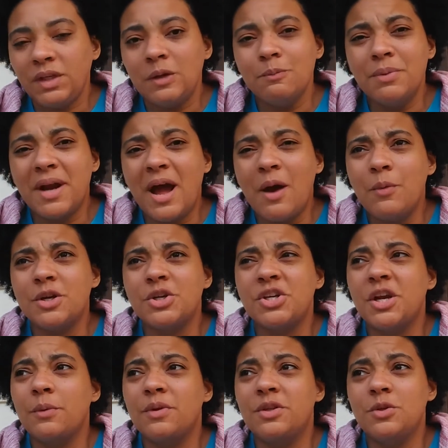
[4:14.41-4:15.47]
But I want to
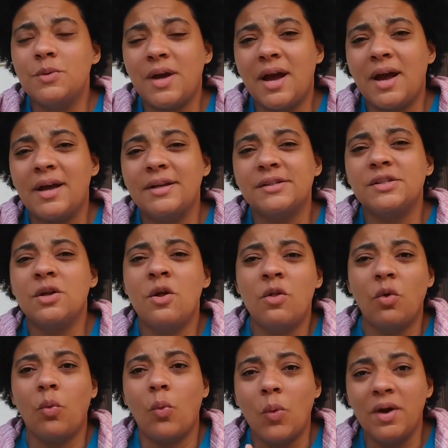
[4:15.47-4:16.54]
share with you guys
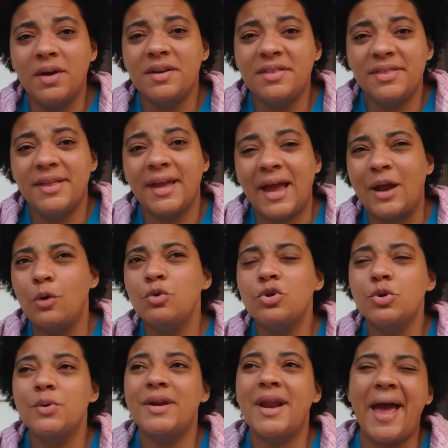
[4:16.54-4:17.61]
the one thing. I don't
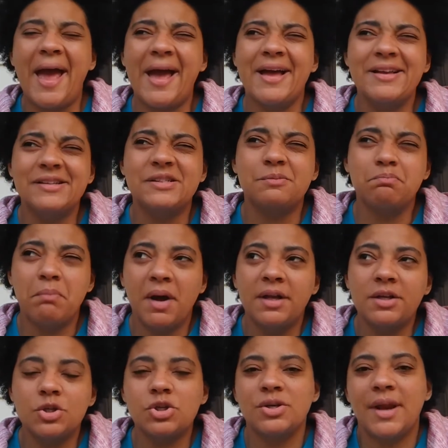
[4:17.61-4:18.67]
do it as
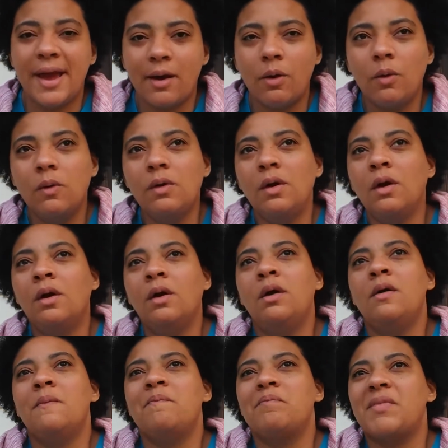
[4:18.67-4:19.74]
much now.
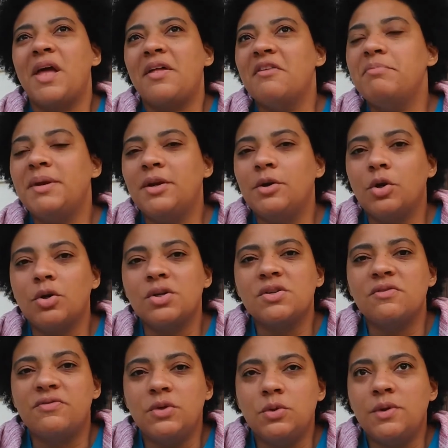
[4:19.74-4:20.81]
Now I've been a nurse a
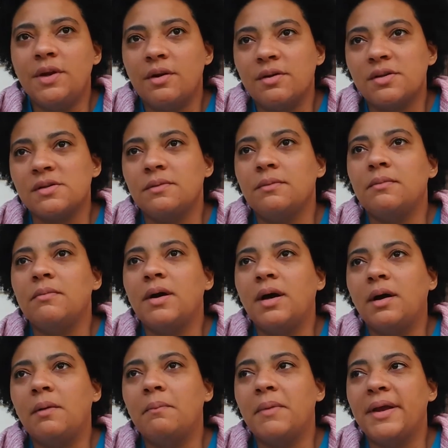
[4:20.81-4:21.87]
few years, and
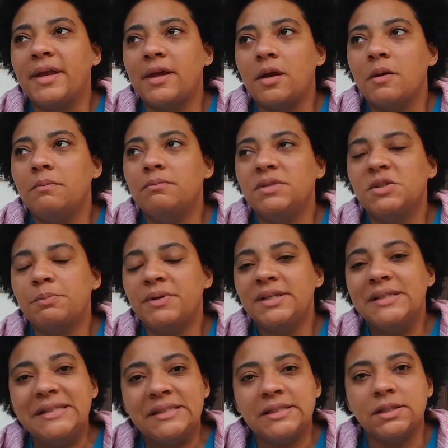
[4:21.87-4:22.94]
my income is pretty
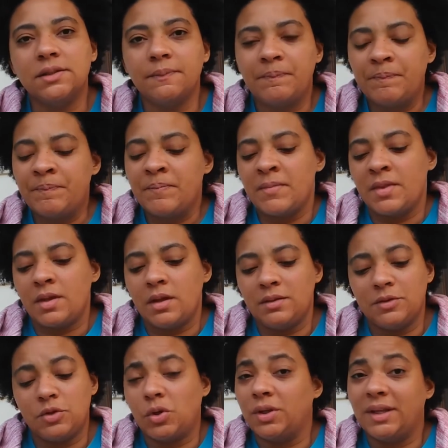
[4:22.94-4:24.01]
decent. I'm
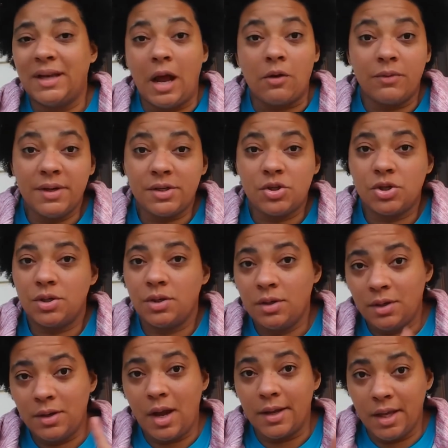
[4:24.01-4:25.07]
certainly not rich,
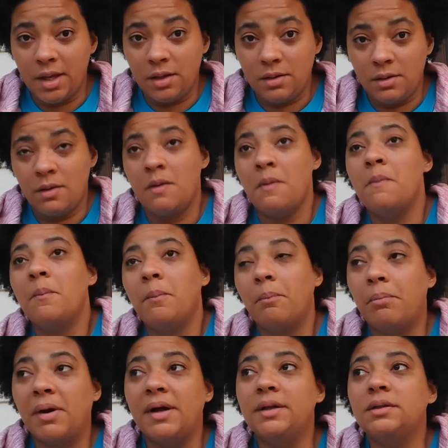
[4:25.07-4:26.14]
not yet.
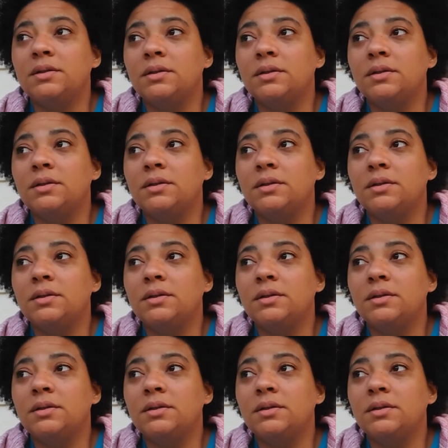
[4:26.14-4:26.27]
But